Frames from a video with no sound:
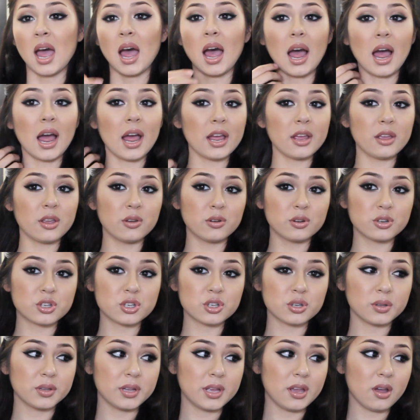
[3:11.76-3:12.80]
I
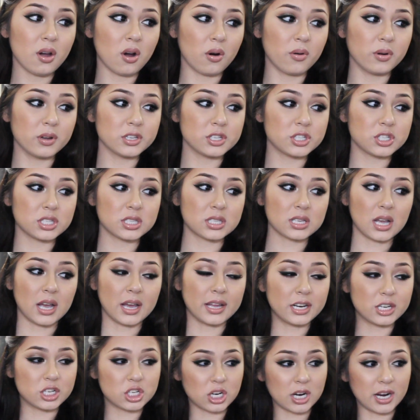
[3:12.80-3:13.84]
usually always just
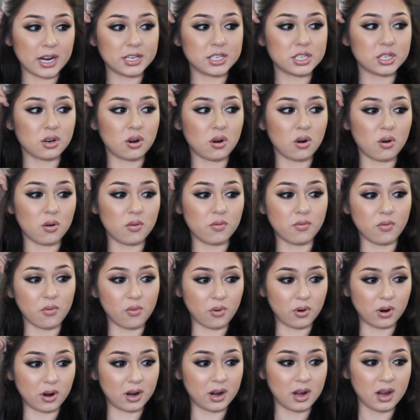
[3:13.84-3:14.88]
kind of try to go
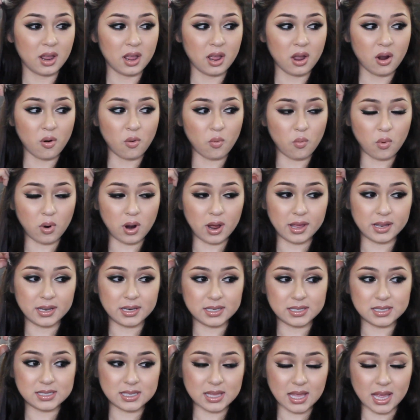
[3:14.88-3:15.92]
for
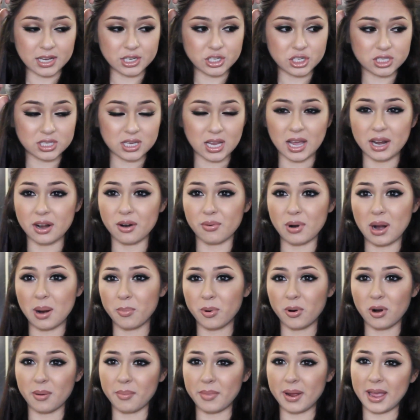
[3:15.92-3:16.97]
ones that just kind of wrap
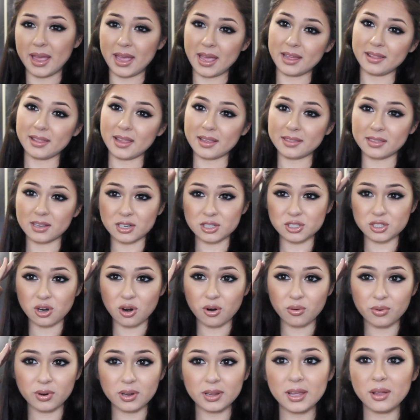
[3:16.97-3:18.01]
around my head. Like, there's
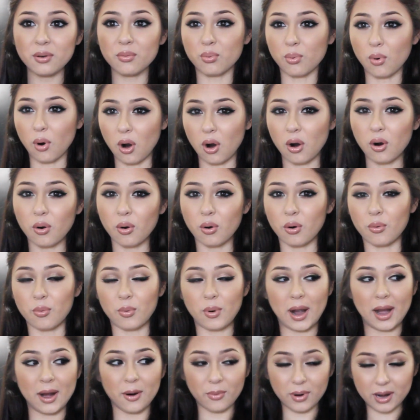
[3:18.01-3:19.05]
no really wrong or
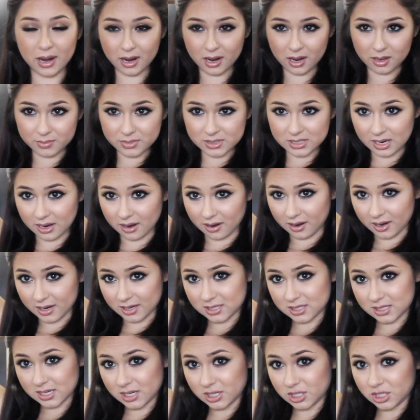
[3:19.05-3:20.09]
right when it comes to hair
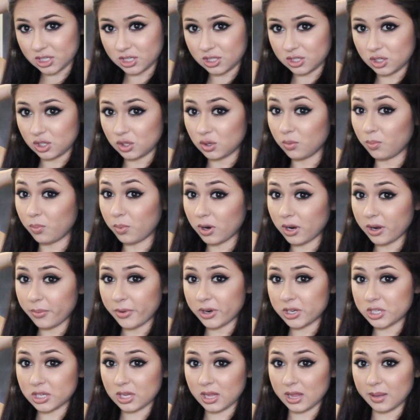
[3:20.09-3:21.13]
extensions. You pretty
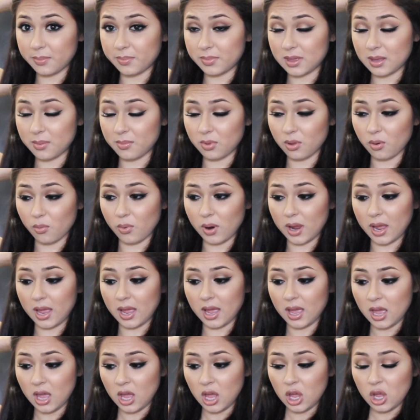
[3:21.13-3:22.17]
much clip them the
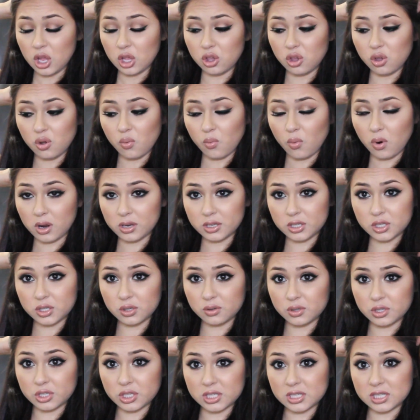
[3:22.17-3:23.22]
way you want
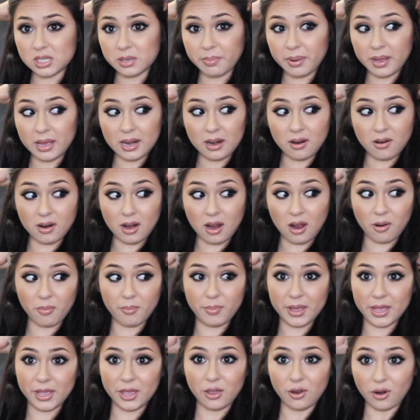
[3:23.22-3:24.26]
to, just depending on how
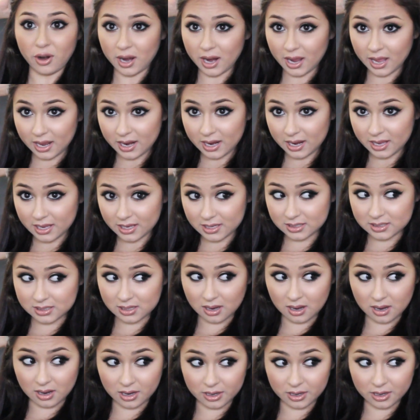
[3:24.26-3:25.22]
big your head is,